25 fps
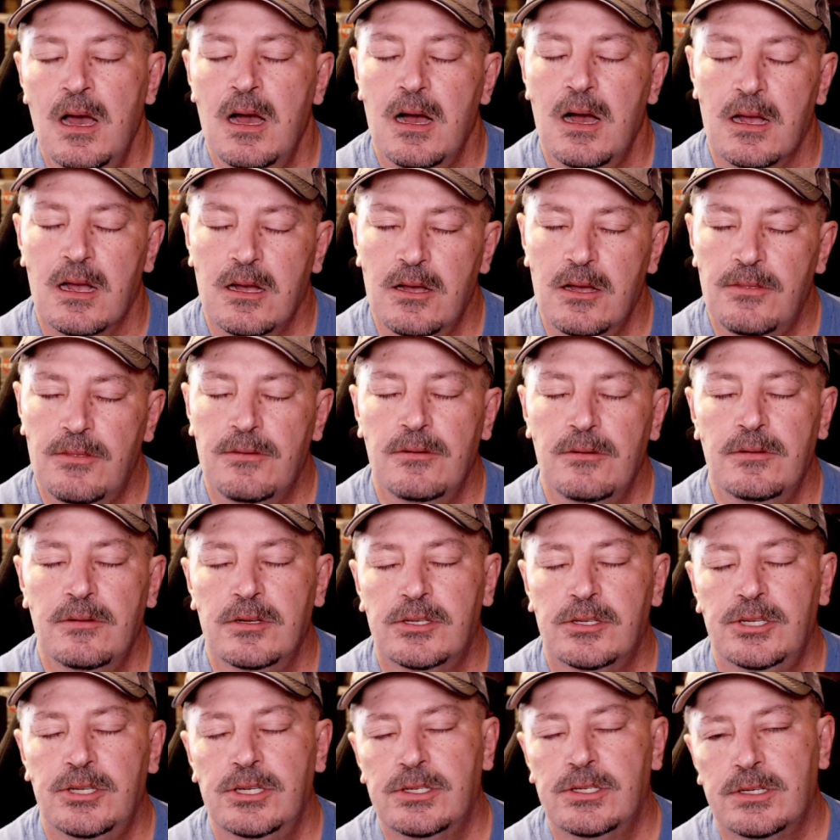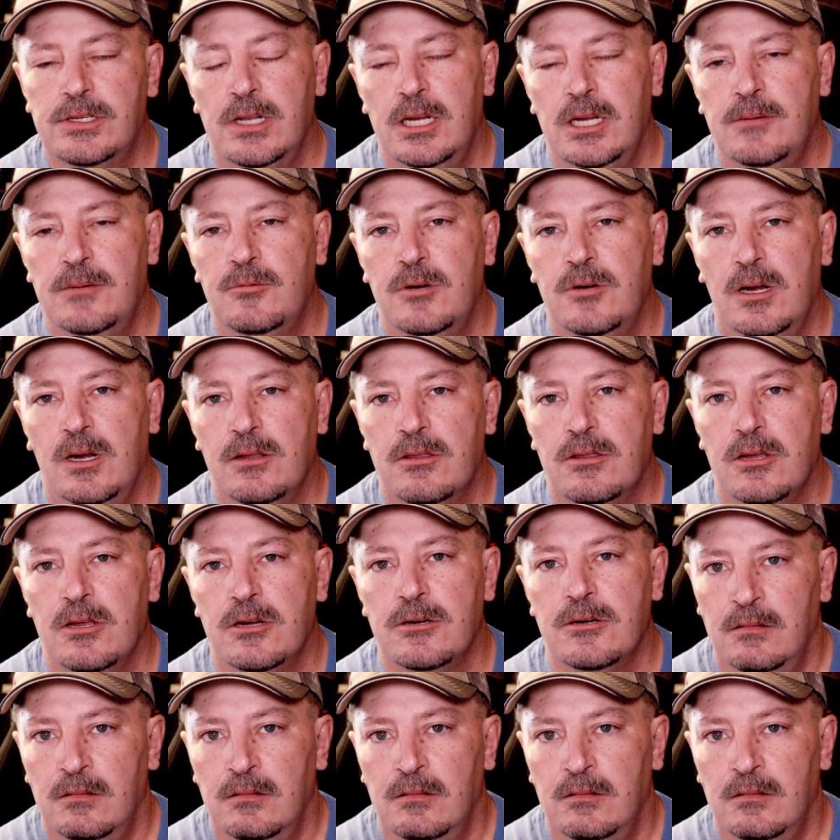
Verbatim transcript: I got to throw this disclaimer out there.